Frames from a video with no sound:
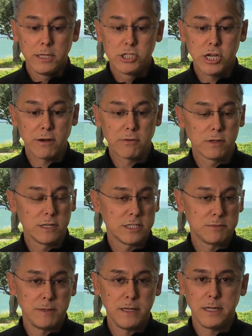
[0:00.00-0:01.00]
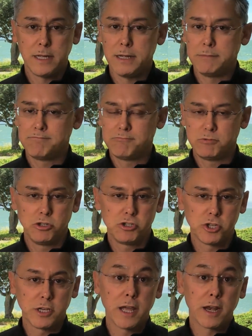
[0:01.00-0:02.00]
Generally speaking, you
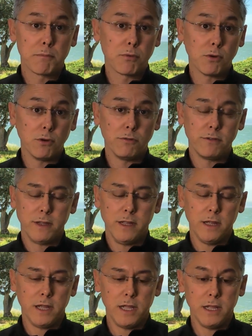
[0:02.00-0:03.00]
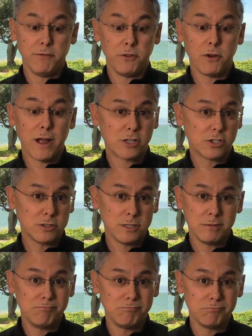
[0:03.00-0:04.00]
should get approved if you're
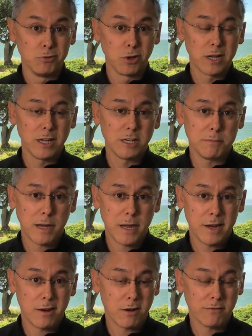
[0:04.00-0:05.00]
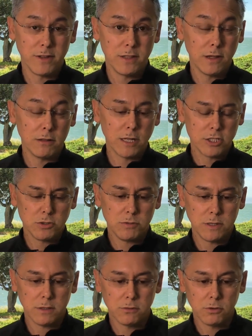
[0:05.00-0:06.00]
actually looking to buy an RV. They'll let you
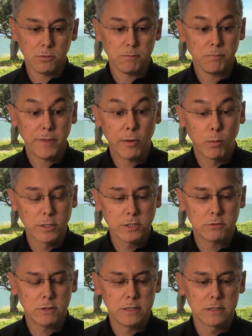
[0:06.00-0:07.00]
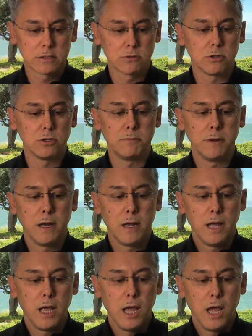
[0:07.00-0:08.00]
into the group. Now, once you're in the group,
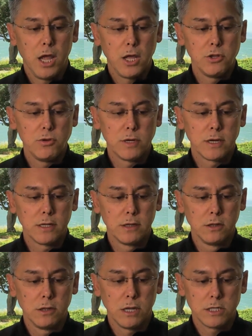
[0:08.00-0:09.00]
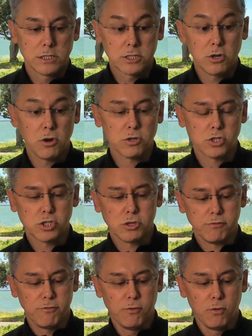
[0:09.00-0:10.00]
you can search
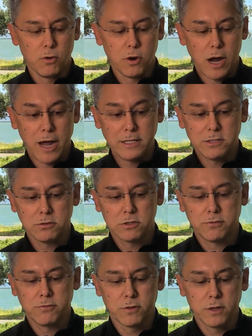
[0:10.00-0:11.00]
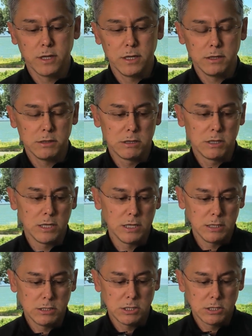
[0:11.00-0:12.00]
for, I search for
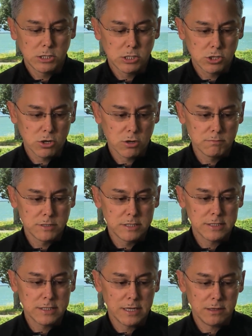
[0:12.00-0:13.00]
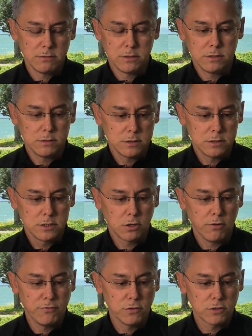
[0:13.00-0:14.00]
the term discount.
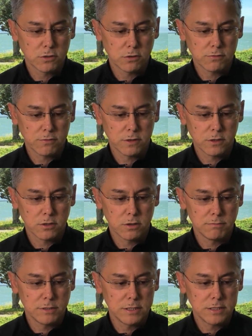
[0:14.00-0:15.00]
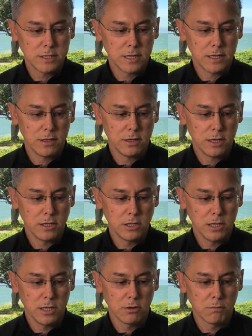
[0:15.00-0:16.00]
So if you search for the term discount,
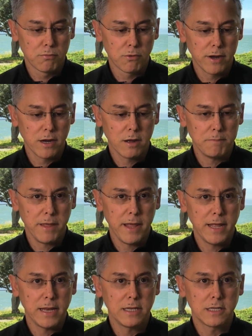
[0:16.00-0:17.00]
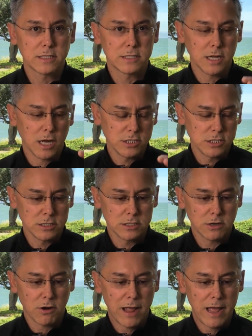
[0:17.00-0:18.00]
it'll bring up any
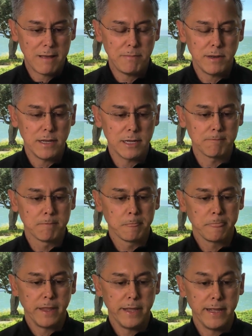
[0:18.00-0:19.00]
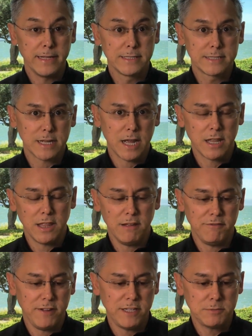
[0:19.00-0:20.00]
discussions that are happening inside of
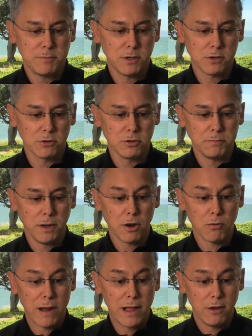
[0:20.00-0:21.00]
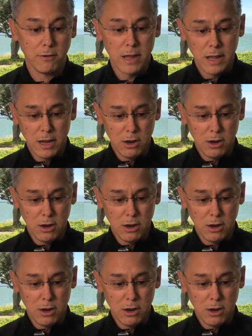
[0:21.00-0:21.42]
that Facebook group around